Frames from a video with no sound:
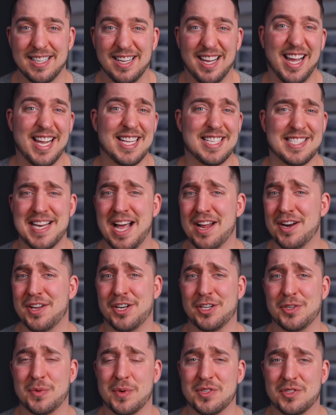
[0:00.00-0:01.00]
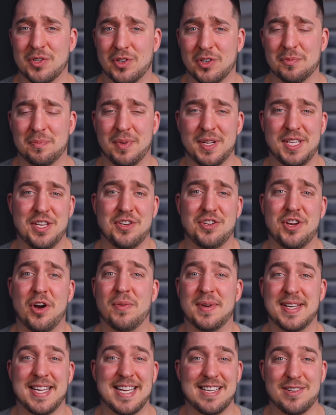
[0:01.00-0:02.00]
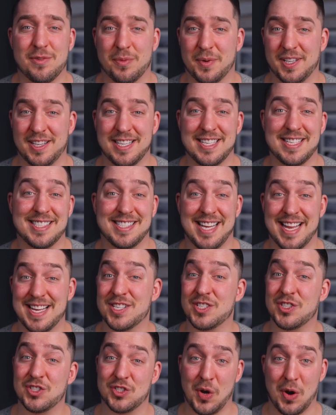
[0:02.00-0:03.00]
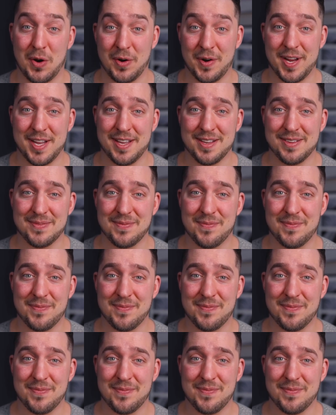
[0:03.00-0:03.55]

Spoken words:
It's not a good result, but you don't need to really say sorry.